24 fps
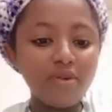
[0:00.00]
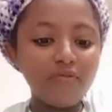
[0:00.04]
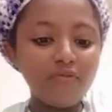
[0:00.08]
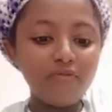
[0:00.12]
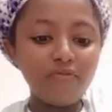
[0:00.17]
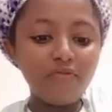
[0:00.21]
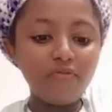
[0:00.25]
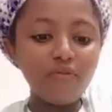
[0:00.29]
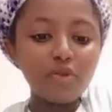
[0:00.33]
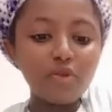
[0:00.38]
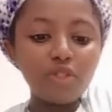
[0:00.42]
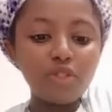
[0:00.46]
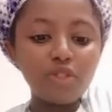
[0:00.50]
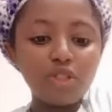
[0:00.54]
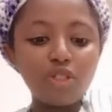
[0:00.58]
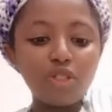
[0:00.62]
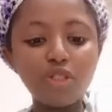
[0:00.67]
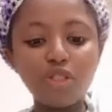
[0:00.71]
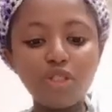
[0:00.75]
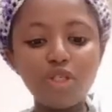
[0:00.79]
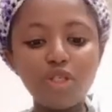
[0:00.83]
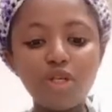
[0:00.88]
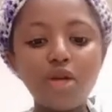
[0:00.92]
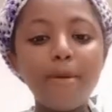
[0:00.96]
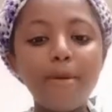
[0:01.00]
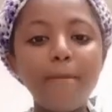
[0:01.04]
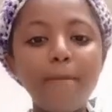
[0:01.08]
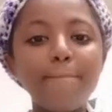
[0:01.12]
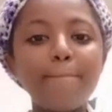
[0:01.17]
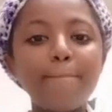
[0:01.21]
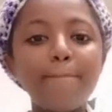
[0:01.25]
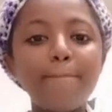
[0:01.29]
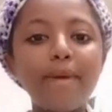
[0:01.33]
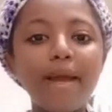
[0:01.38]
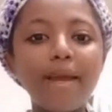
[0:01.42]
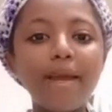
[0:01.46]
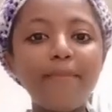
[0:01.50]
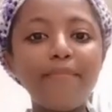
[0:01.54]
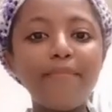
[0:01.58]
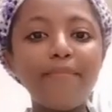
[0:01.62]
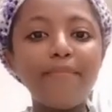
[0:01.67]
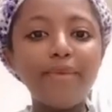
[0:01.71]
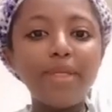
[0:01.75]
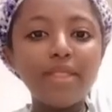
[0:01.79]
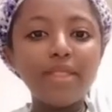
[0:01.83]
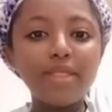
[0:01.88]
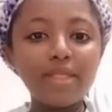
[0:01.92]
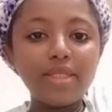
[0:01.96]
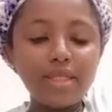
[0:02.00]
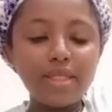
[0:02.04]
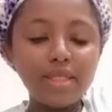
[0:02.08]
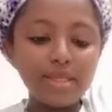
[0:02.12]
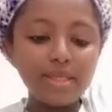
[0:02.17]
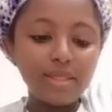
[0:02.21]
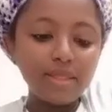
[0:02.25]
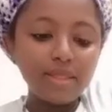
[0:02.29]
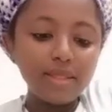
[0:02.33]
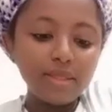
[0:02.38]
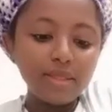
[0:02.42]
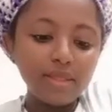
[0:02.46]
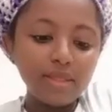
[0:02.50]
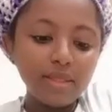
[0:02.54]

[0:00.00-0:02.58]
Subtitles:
I've washed my beans.